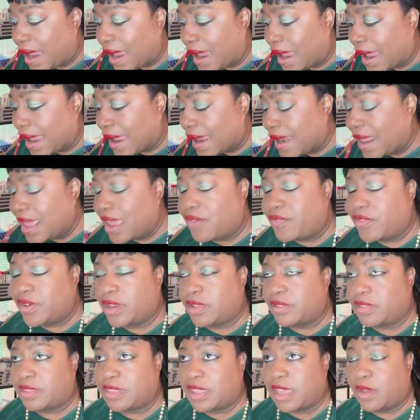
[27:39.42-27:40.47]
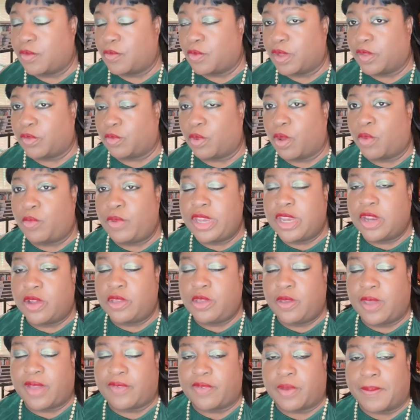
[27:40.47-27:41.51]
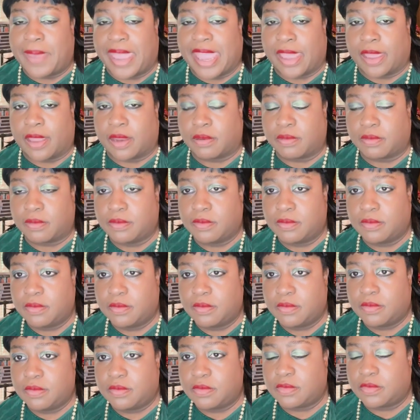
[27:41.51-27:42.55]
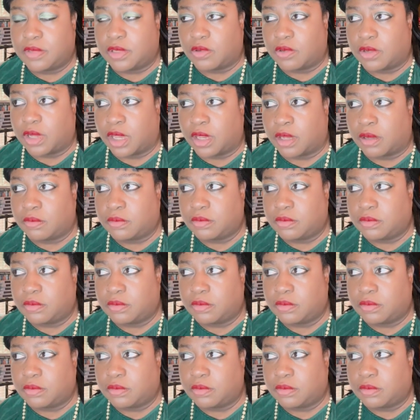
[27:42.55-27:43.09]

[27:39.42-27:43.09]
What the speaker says: And every other thing was, well, we know you have a man. Okay.